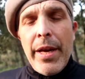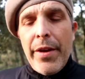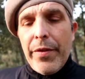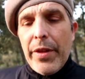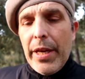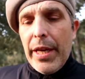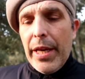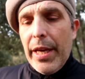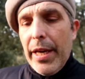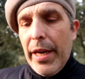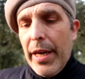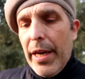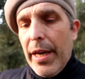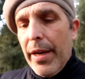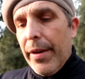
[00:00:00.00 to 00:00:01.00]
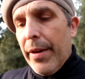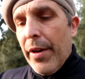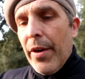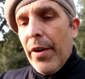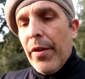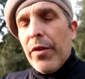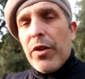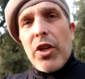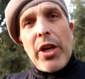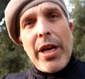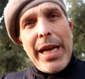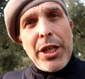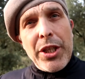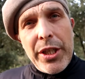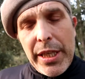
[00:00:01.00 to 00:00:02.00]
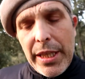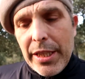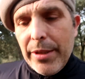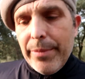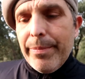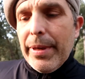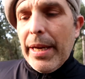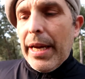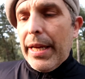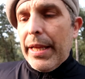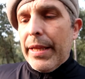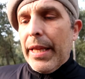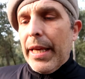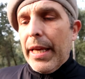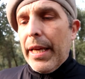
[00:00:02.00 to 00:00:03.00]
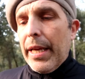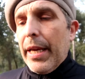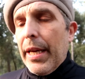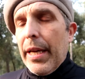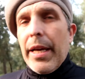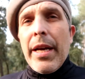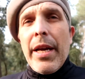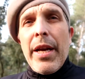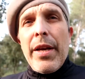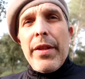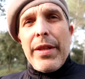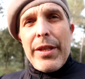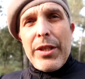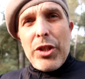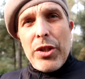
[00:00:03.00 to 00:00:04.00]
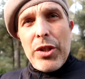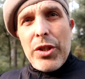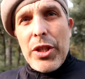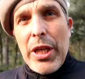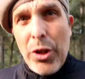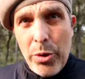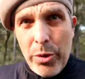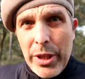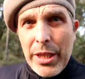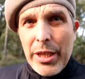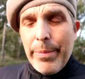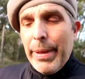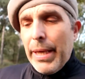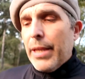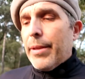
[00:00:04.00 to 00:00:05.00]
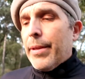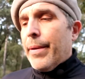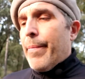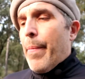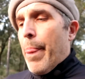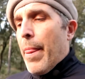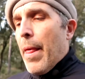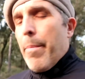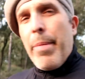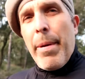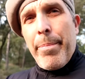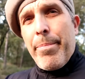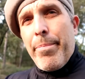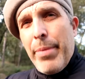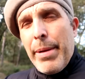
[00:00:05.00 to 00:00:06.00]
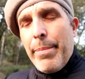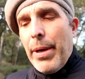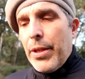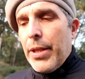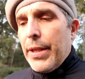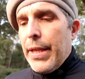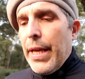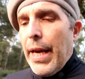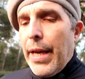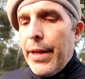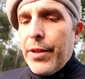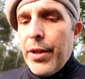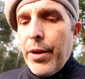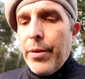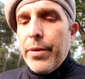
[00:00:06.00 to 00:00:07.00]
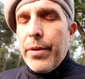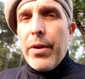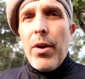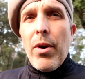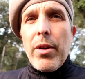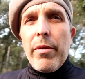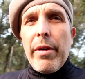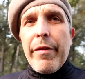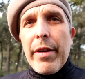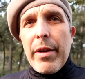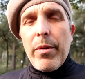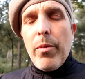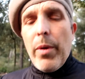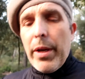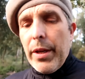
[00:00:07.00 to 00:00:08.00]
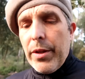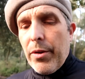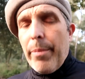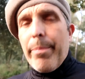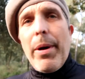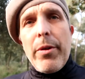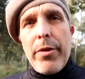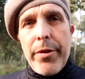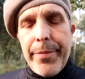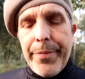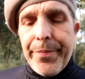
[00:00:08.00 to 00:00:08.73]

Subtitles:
the circulation system and the sinew system is, but pretty much is there. So the holographic one has got both.